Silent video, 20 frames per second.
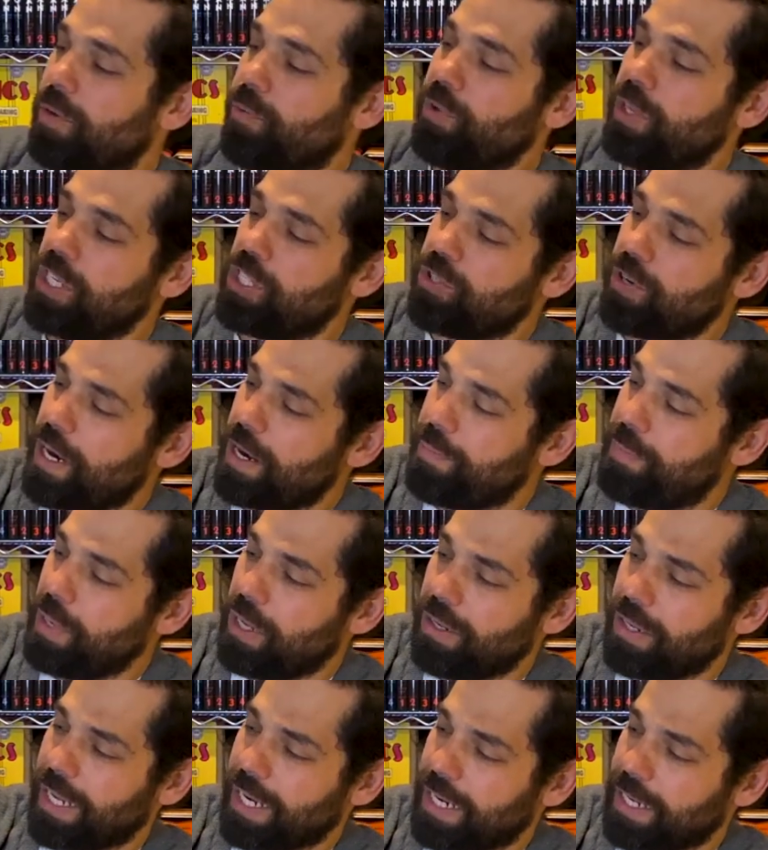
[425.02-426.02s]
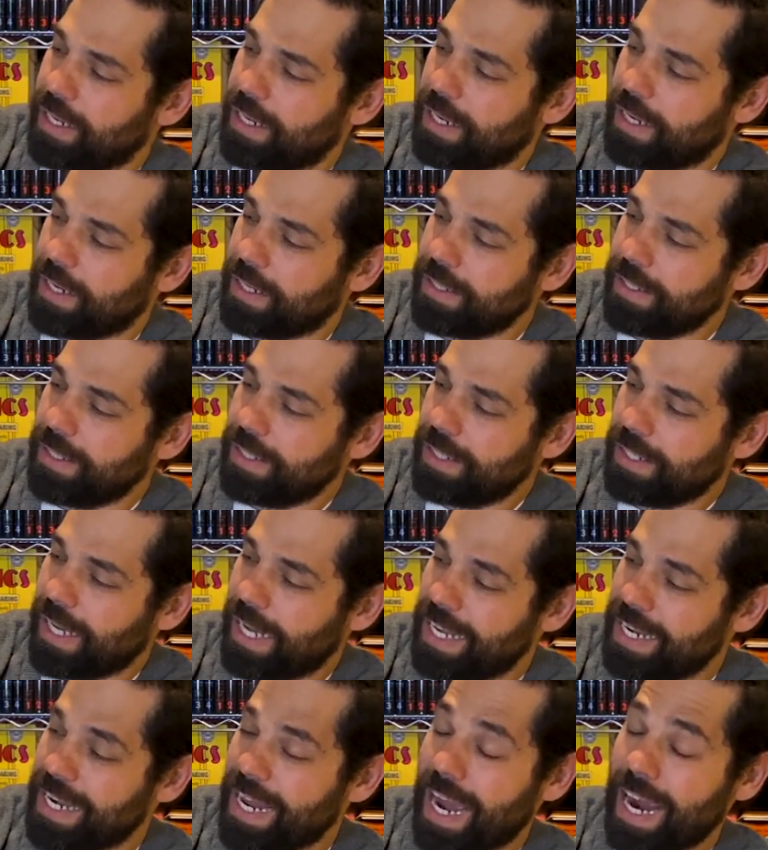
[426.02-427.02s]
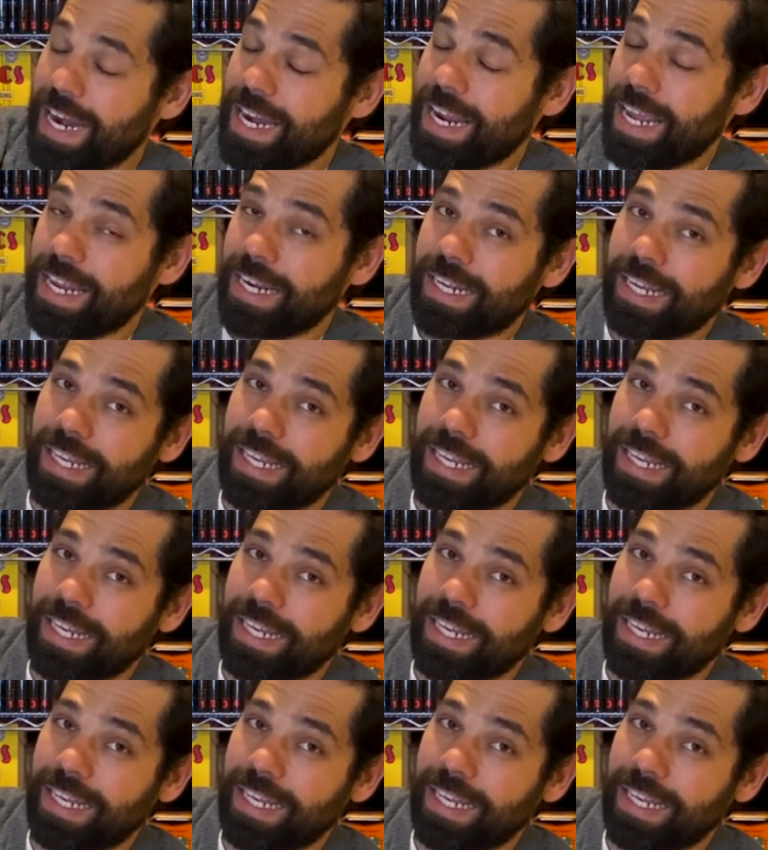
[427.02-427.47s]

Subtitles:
Really trying to build like a 9.8